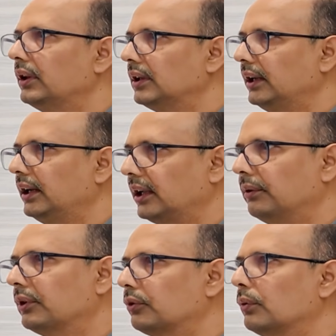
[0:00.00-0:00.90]
with the data,
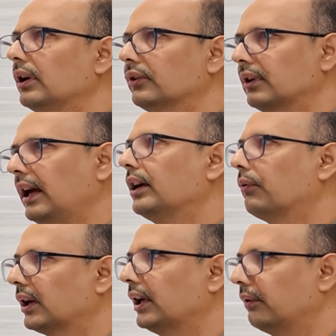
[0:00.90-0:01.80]
if the students like
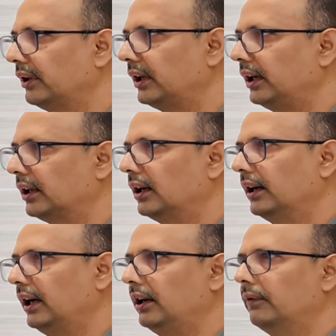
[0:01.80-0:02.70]
working with
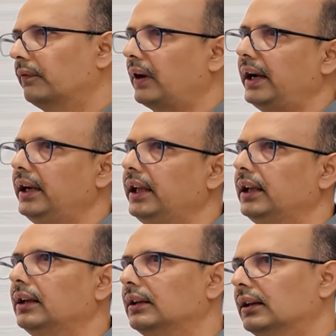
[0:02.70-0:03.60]
data and
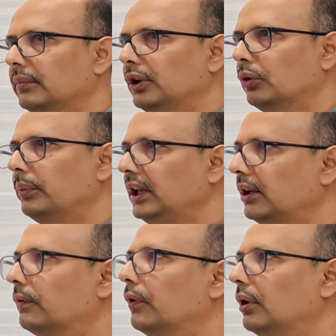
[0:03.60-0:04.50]
finding
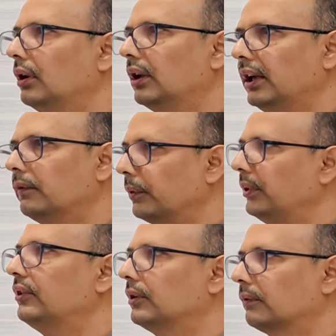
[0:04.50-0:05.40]
meaningful
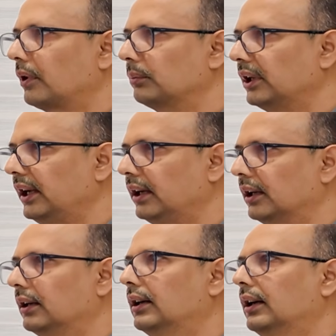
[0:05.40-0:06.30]
information from the data,